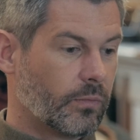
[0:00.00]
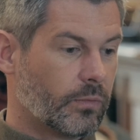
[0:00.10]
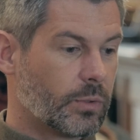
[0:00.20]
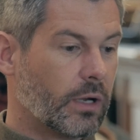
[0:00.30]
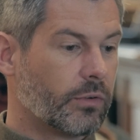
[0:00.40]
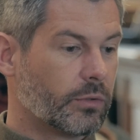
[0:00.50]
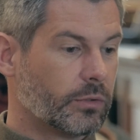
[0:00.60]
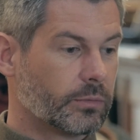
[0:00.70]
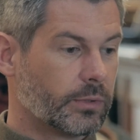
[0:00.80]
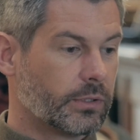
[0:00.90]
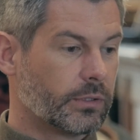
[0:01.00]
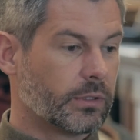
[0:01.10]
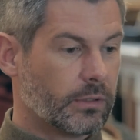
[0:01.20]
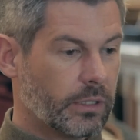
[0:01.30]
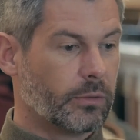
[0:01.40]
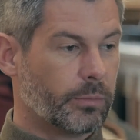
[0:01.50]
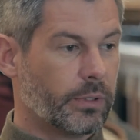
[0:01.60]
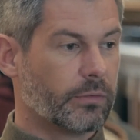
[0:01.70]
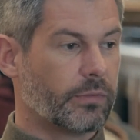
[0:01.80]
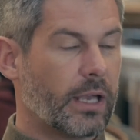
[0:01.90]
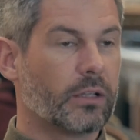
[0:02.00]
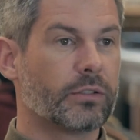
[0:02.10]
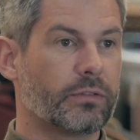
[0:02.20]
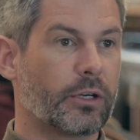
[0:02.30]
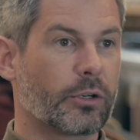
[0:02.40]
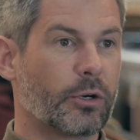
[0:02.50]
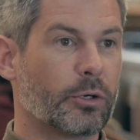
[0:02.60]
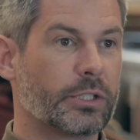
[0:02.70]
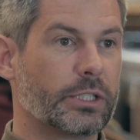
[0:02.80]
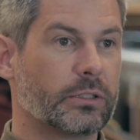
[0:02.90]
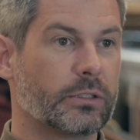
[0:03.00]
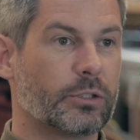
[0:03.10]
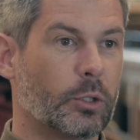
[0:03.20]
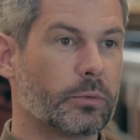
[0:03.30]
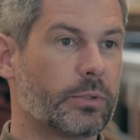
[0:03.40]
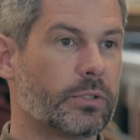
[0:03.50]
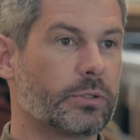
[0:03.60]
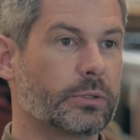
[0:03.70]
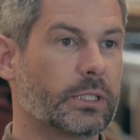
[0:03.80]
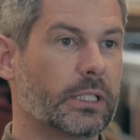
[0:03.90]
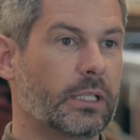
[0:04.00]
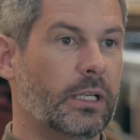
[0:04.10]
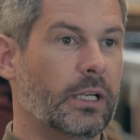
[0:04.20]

12-year-old with a little bit of elderflower cordial and topped with soda.